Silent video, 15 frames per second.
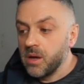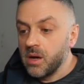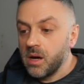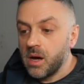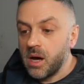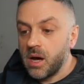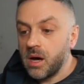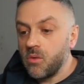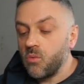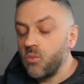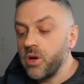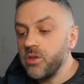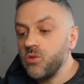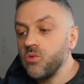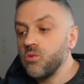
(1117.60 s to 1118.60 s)

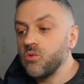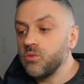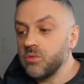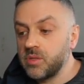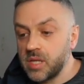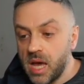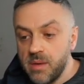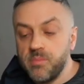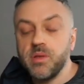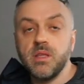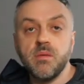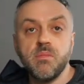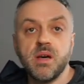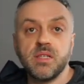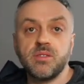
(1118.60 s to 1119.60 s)
when you type in
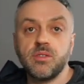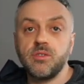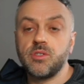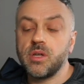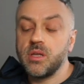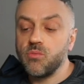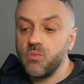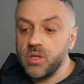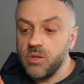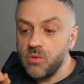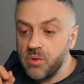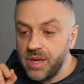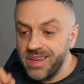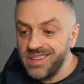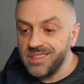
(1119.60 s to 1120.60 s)
the message and when
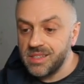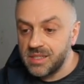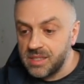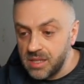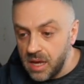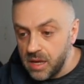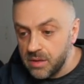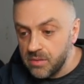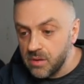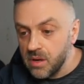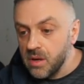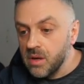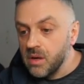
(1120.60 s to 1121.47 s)
you hit send,